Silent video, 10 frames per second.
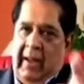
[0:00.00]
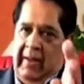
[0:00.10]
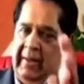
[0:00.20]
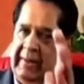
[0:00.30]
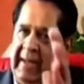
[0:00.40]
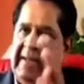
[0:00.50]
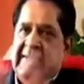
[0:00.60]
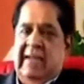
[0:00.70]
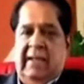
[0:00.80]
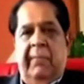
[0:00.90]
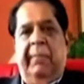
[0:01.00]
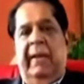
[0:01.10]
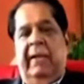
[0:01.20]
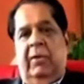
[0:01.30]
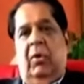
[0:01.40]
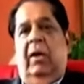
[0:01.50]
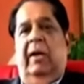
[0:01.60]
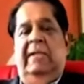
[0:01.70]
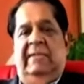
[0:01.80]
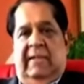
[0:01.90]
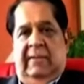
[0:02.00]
there is a complete and total reset.